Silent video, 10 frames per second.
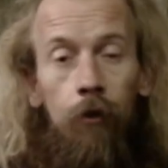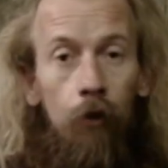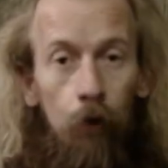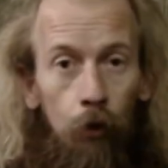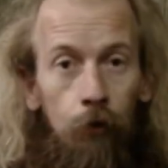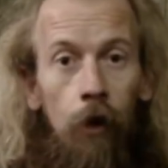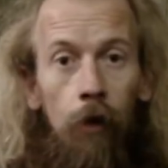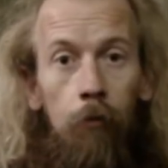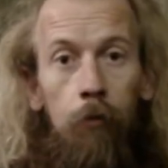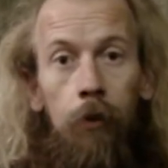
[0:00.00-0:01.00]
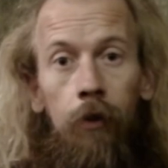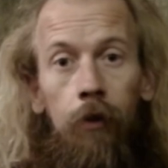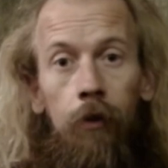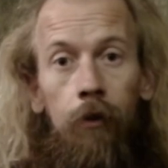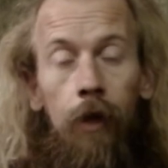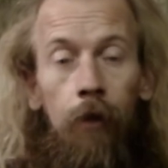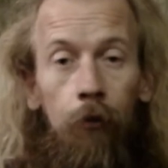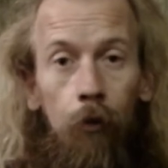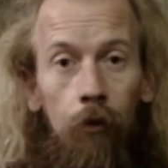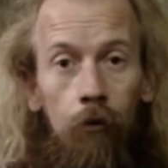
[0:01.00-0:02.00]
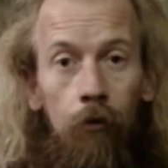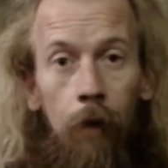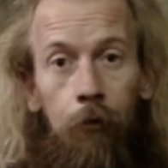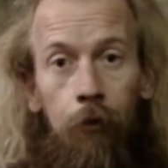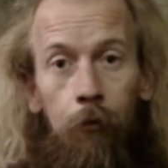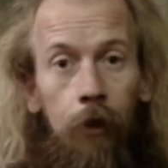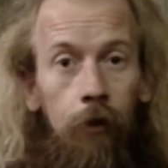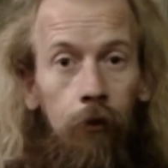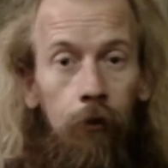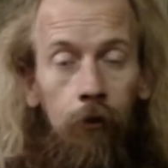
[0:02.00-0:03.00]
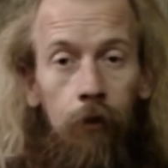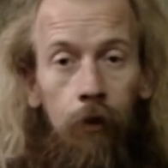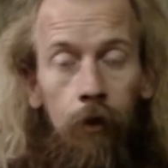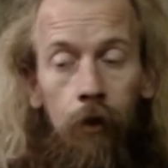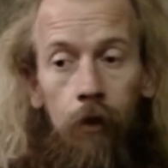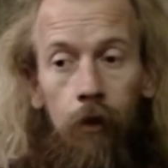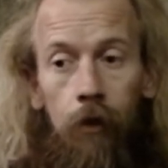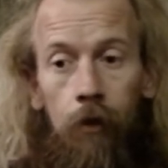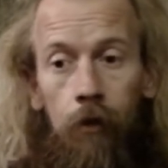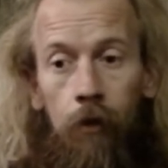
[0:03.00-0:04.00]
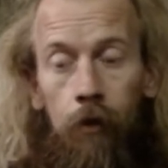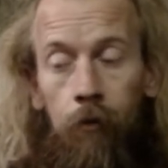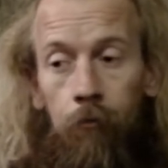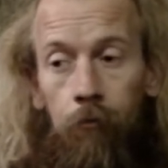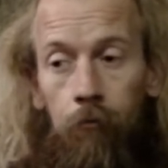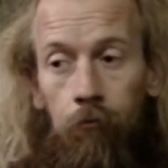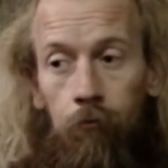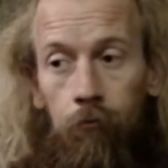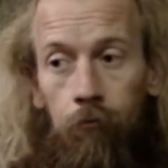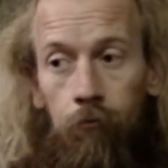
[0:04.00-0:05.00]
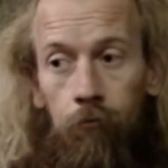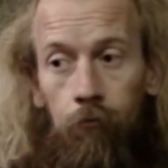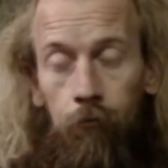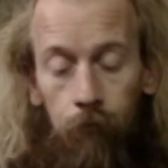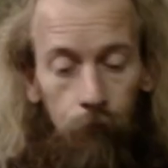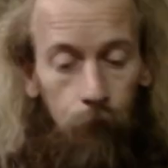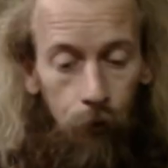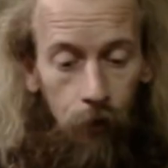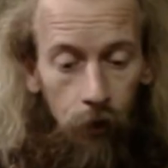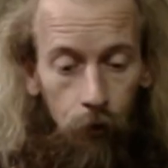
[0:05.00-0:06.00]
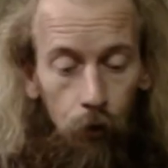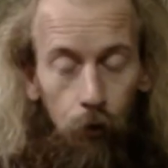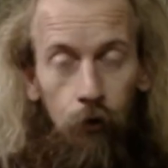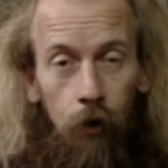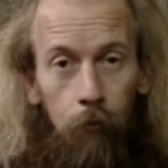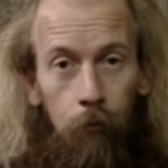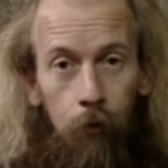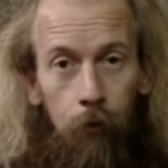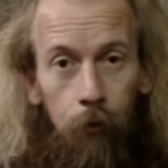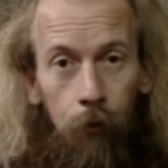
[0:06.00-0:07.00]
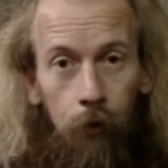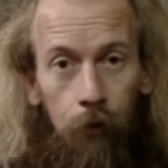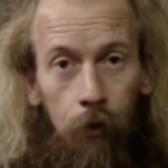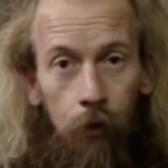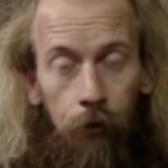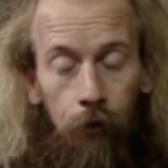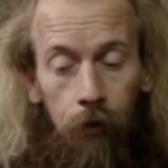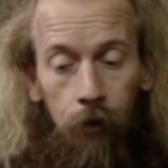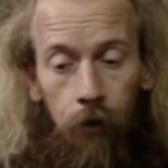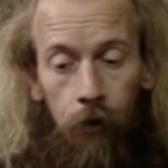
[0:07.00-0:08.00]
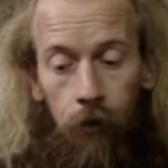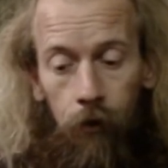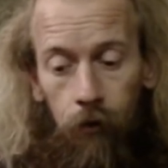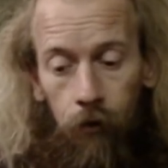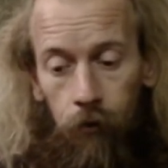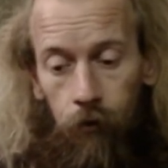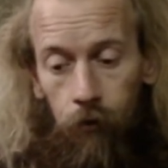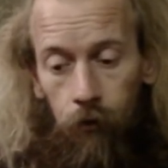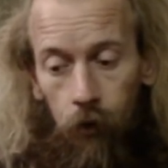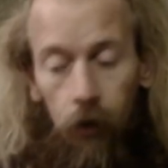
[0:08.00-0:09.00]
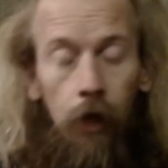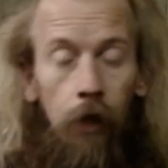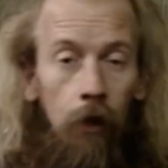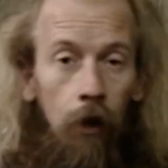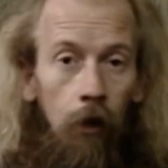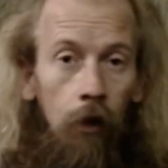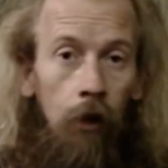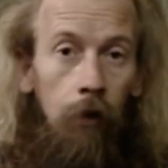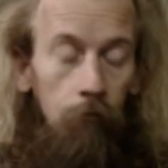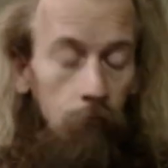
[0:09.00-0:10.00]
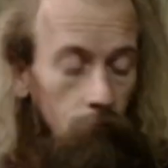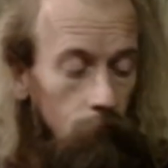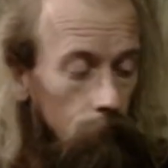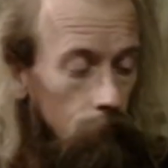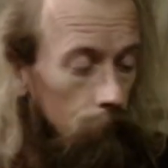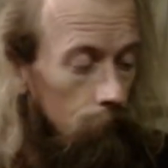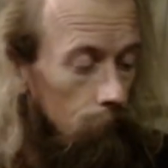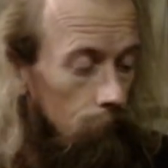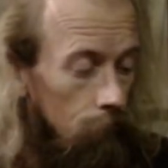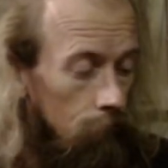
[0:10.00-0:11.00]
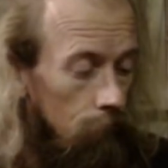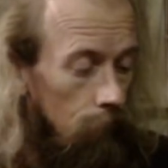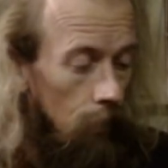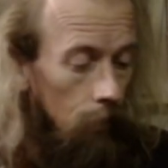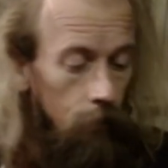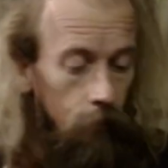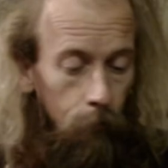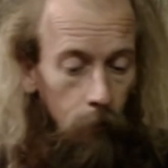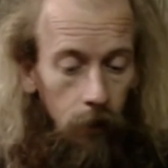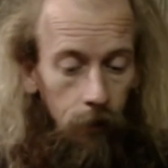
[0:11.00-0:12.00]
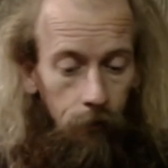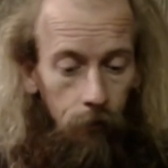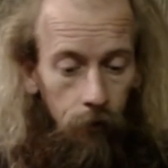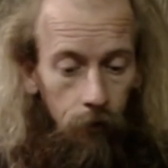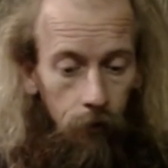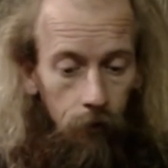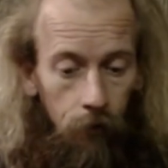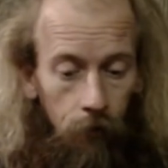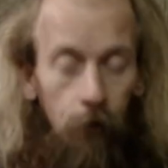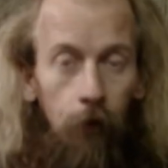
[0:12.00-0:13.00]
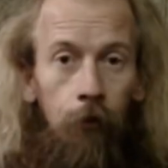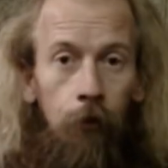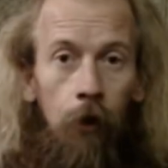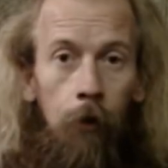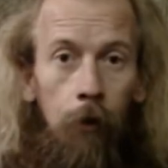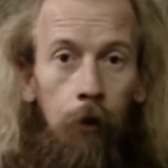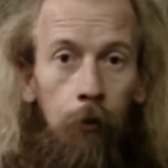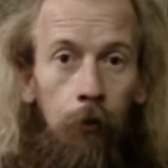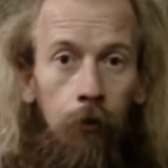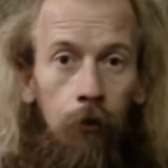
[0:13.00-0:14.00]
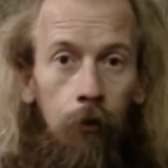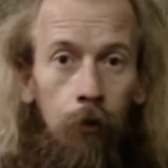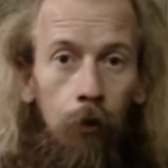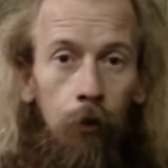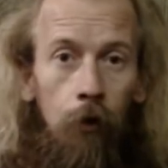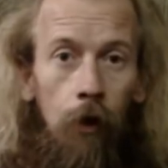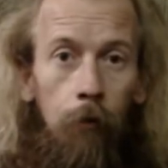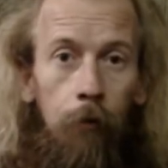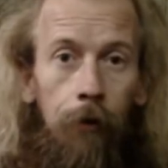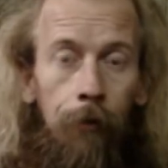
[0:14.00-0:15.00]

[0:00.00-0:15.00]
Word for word: caught up that's what rapture means. Um, you get caught up with God. So okay, I'll um, I'll explain the first time I was caught up.